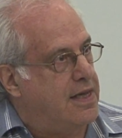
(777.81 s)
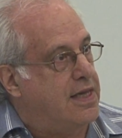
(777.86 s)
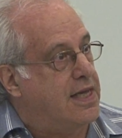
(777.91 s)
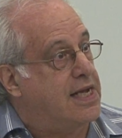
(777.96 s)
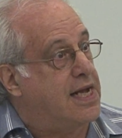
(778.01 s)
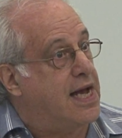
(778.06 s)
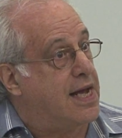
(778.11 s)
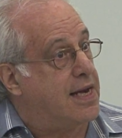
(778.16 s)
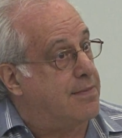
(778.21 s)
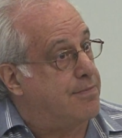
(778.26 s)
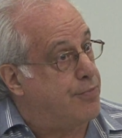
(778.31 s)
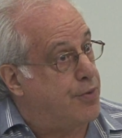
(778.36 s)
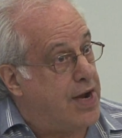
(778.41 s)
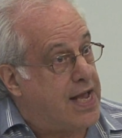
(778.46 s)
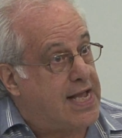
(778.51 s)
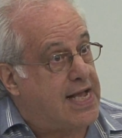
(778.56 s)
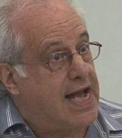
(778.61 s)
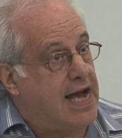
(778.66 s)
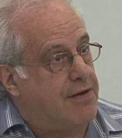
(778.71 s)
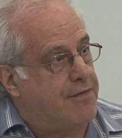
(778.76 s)
You got to
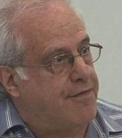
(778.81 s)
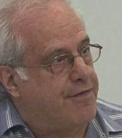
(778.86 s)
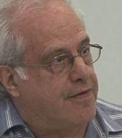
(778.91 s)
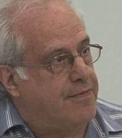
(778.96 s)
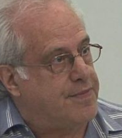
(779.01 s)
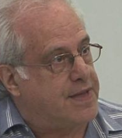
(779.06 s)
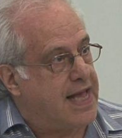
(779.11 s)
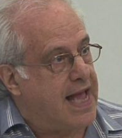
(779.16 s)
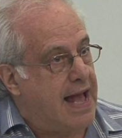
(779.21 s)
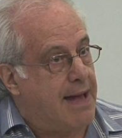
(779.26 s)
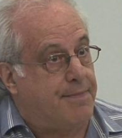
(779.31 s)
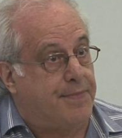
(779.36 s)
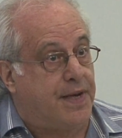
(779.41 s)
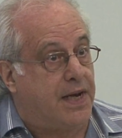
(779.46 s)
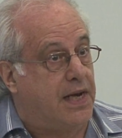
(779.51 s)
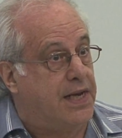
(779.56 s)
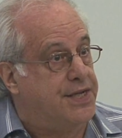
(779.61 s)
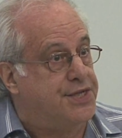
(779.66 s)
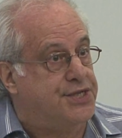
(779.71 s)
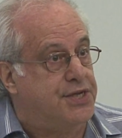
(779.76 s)
break out from
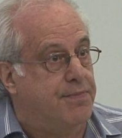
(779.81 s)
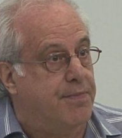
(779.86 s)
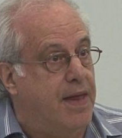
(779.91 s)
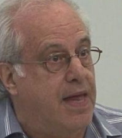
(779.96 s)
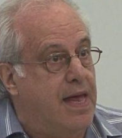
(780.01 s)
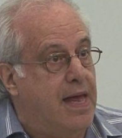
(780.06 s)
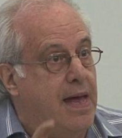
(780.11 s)
capitalism.